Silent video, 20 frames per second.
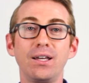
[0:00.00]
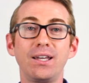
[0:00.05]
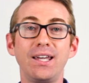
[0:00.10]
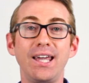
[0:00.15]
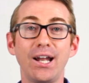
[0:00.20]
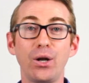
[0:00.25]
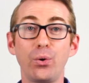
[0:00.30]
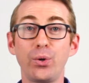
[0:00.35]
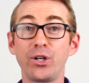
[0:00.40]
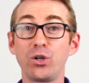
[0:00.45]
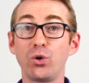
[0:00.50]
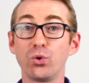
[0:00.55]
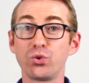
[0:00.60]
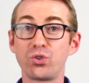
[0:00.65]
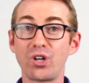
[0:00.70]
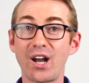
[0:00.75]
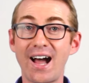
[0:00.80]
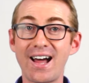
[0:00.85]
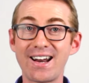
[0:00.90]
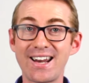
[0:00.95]
Quiero
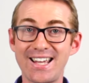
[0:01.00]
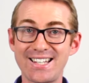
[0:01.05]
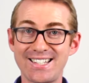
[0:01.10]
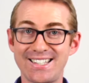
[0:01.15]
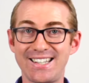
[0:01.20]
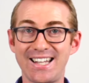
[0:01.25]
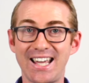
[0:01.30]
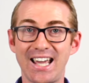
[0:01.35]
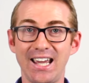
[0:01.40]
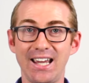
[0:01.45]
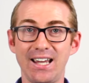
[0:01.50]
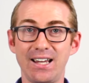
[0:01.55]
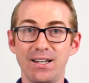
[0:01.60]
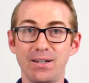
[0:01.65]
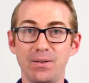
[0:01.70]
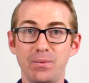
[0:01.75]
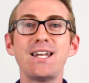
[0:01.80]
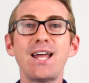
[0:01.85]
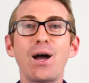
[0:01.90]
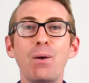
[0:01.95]
encontrar este.
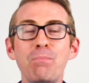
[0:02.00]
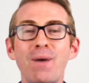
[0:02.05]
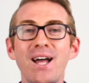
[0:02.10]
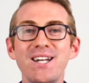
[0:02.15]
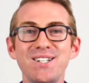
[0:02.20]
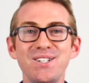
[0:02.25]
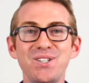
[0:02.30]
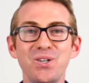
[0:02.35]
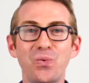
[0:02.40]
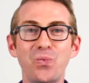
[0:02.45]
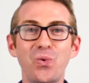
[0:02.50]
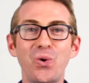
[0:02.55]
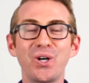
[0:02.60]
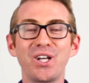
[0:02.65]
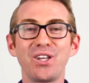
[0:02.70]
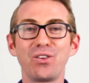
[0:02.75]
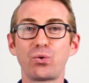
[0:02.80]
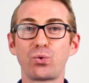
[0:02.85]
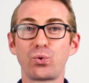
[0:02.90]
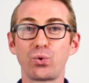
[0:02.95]
Now imagine you're
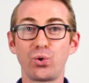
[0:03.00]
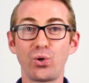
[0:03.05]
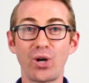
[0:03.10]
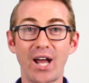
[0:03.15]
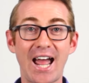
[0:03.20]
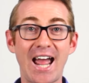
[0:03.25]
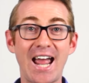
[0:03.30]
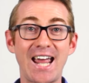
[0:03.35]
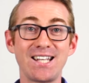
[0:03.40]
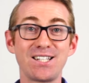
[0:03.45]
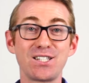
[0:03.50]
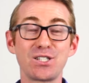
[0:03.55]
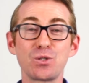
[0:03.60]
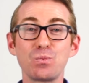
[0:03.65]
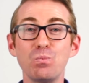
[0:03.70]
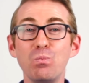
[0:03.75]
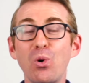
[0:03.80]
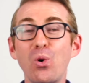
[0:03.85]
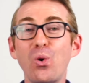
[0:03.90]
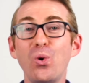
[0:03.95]
walking through a
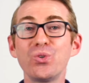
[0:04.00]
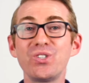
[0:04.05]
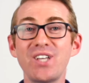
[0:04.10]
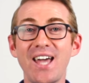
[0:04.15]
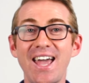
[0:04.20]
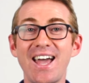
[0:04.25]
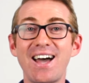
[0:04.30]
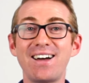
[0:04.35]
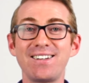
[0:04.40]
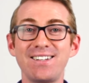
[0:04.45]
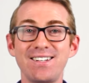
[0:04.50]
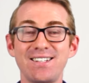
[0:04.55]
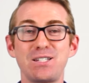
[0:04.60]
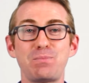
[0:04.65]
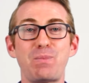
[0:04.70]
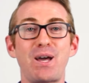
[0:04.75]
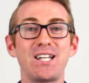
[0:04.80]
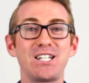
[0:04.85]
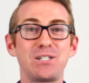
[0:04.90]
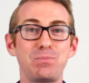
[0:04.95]
small town in a
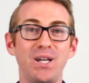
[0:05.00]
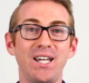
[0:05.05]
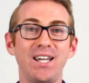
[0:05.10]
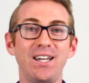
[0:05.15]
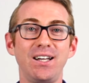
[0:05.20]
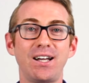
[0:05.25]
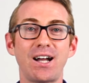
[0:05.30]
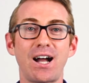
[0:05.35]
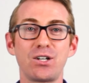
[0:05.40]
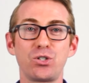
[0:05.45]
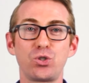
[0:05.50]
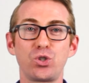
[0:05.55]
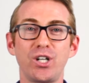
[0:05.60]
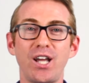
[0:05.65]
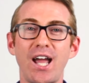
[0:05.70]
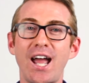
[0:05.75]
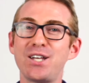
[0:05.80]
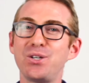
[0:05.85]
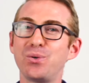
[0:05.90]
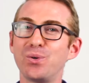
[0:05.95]
Spanish-speaking
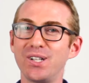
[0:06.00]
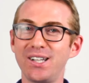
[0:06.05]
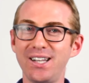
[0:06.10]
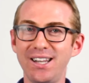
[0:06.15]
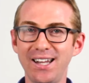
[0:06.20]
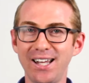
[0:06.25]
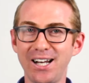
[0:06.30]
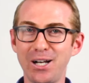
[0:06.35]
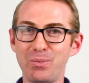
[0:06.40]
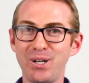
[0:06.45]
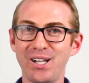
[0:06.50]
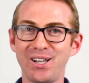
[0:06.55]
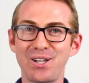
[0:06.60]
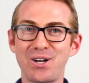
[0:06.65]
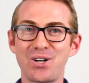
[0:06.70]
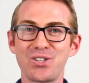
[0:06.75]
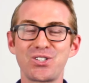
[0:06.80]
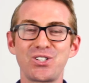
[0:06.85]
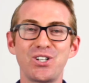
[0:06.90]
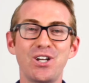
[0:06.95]
country and you're a little bit
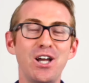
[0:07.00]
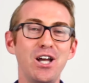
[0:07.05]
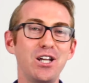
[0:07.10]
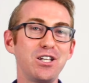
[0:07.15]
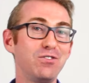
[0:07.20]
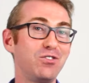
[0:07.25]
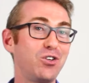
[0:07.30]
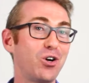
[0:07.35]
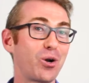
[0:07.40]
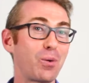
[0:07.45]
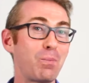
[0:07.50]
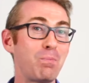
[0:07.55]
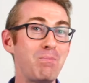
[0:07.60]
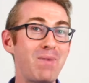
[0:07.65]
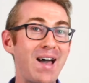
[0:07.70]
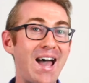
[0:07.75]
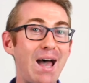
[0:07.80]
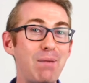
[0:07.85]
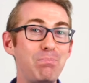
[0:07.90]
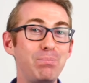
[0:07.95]
lost. You've got a
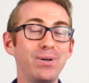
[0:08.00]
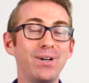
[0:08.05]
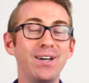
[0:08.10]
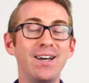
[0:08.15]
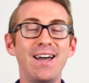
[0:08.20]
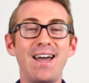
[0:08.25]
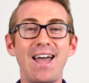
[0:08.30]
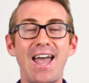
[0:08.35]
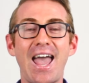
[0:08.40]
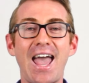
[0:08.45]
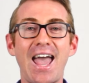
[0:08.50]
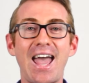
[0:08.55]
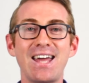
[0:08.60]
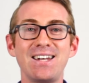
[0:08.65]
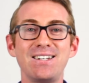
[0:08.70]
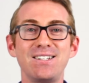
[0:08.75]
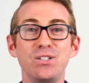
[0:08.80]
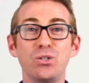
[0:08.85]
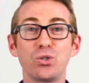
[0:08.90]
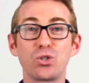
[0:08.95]
map
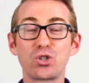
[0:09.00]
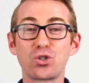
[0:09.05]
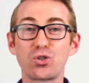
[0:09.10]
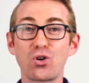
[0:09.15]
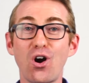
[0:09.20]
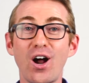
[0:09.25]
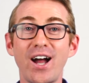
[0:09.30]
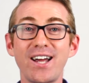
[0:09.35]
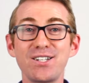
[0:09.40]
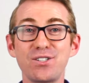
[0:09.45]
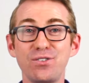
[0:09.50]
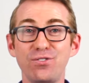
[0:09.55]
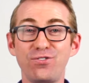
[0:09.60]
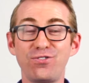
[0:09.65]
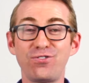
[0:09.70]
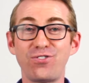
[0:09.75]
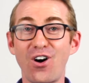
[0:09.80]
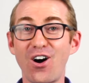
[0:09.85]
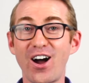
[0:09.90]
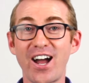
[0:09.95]
and you're trying to
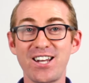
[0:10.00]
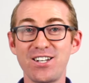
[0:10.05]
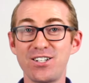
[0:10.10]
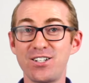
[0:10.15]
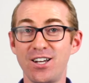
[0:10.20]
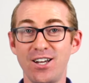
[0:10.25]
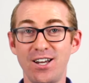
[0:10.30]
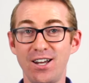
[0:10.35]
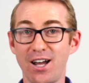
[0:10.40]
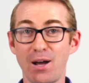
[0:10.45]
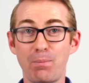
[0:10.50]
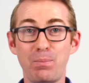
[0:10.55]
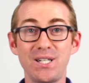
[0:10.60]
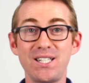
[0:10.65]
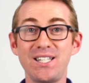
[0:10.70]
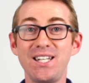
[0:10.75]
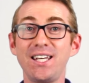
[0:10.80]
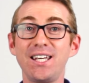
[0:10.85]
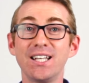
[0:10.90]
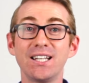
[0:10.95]
find a
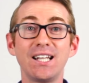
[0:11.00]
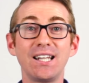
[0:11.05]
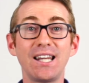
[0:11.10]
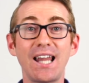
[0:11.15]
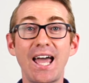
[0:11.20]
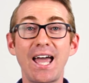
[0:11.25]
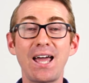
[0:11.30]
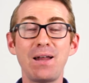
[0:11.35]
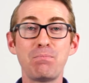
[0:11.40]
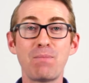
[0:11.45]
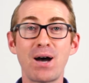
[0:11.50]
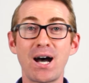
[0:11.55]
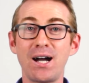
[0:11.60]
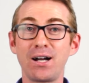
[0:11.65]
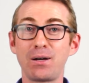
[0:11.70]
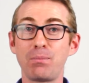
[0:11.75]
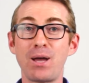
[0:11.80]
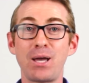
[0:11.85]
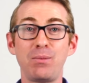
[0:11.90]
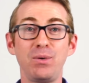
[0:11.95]
particular
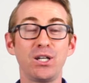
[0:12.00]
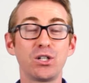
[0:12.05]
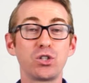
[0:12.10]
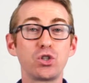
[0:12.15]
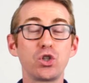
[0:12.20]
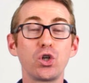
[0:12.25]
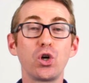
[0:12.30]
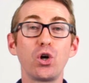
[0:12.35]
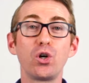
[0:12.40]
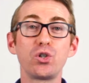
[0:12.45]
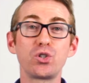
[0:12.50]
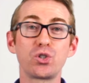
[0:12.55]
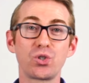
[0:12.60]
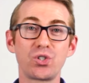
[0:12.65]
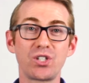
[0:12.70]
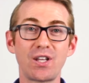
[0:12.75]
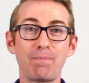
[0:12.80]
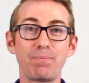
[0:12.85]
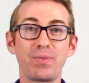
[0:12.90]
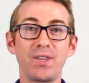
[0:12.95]
landmark, maybe a church
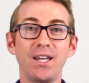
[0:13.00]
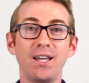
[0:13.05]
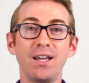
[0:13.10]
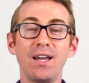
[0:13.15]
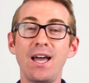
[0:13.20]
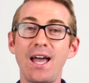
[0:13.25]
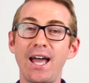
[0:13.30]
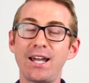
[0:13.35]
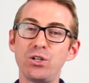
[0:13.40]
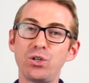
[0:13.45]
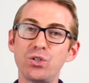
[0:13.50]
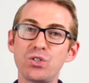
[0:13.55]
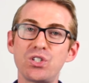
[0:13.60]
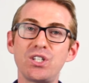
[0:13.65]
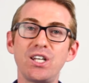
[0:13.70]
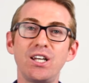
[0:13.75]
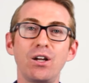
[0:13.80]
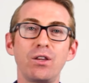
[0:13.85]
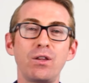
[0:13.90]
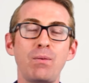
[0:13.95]
or something, and you can
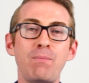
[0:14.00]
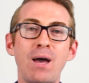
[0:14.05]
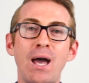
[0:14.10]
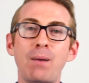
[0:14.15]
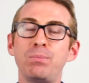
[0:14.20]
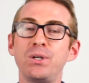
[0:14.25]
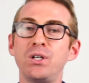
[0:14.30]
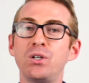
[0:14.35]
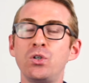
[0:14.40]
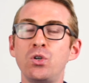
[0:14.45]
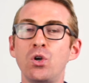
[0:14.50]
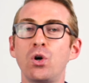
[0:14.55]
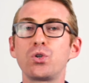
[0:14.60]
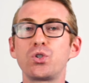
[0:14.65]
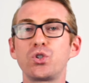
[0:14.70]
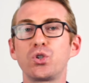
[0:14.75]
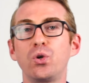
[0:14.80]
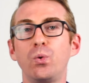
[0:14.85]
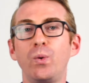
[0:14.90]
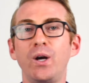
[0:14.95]
see it on the map, but you're
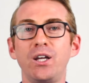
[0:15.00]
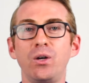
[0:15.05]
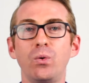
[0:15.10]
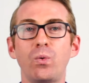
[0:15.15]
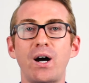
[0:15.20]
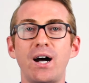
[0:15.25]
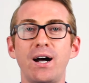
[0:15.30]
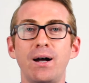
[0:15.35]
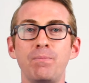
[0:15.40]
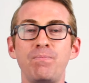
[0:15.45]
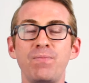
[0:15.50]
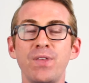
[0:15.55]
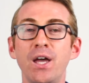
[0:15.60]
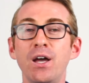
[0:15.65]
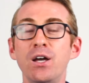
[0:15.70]
not sure where you are.